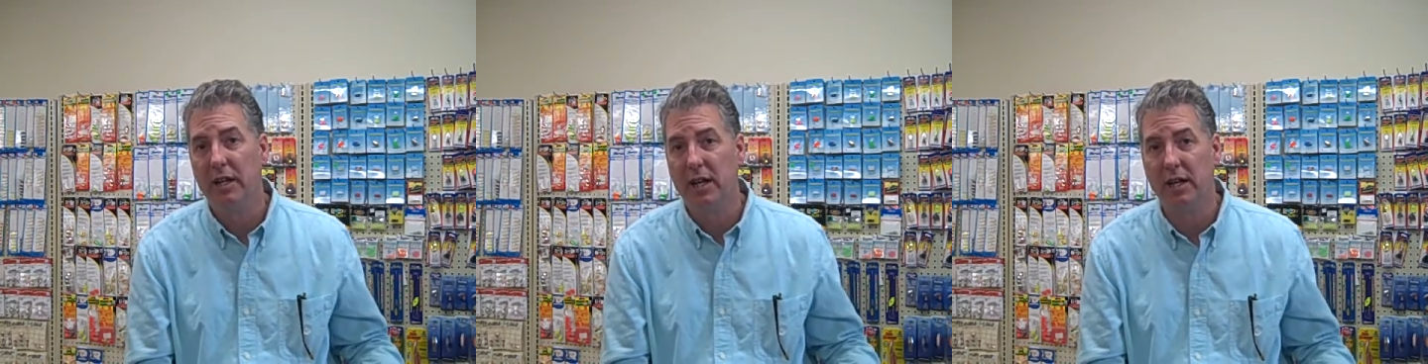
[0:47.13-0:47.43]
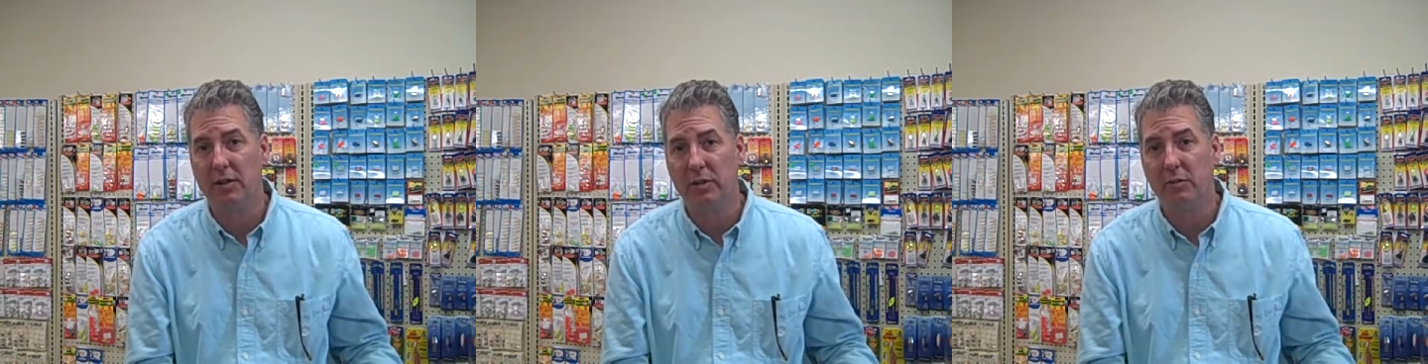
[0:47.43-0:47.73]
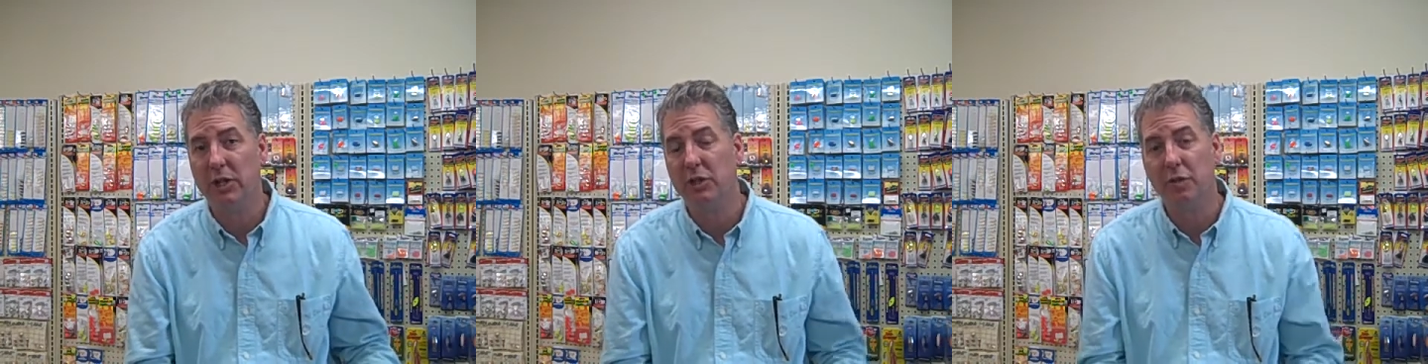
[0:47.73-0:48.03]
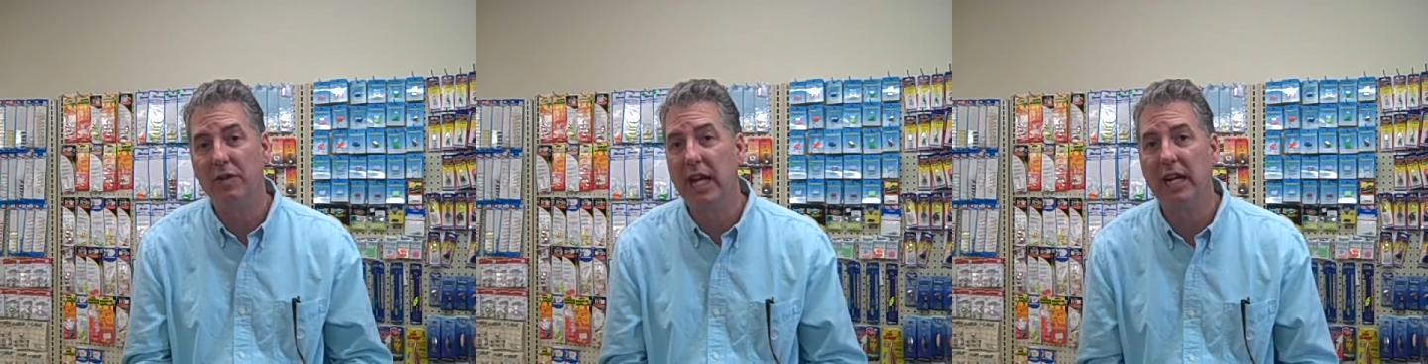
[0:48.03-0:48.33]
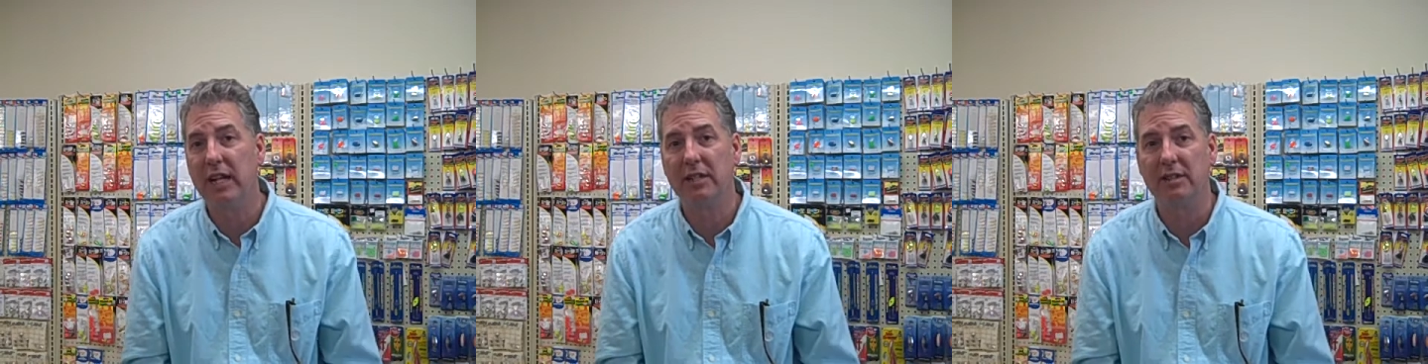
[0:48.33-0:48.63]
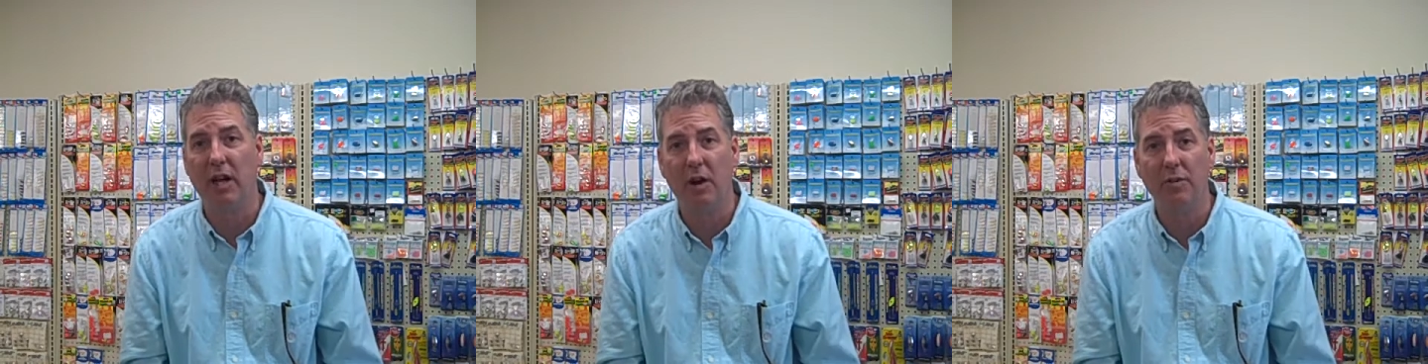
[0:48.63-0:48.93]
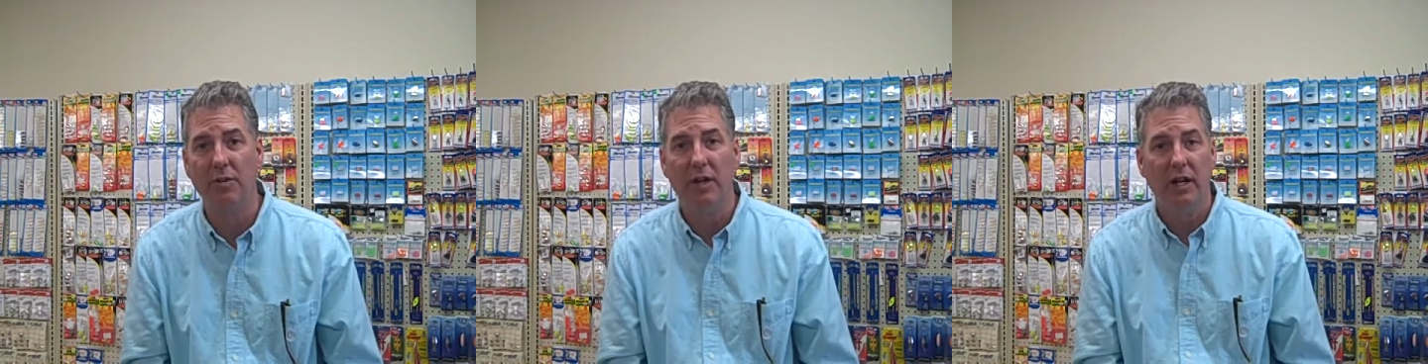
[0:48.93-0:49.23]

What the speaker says: it rejuvenated itself.